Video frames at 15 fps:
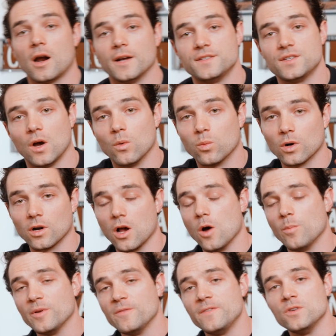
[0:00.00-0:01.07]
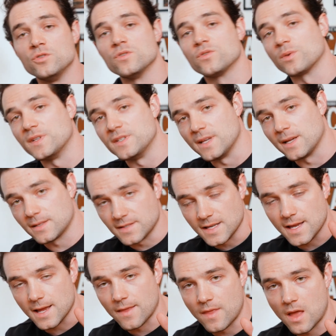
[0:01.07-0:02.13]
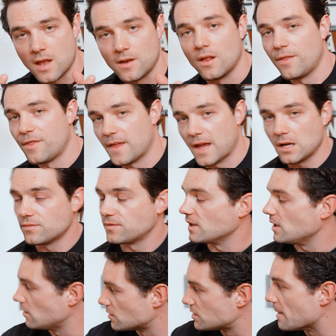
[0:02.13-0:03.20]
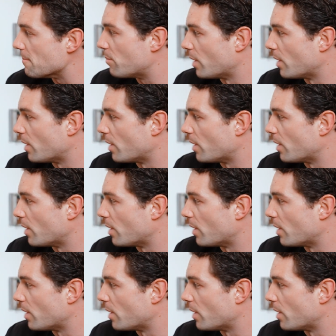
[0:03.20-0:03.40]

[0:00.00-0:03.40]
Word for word: All right, so we're gonna open Fusion three sixty, and then thankfully there's a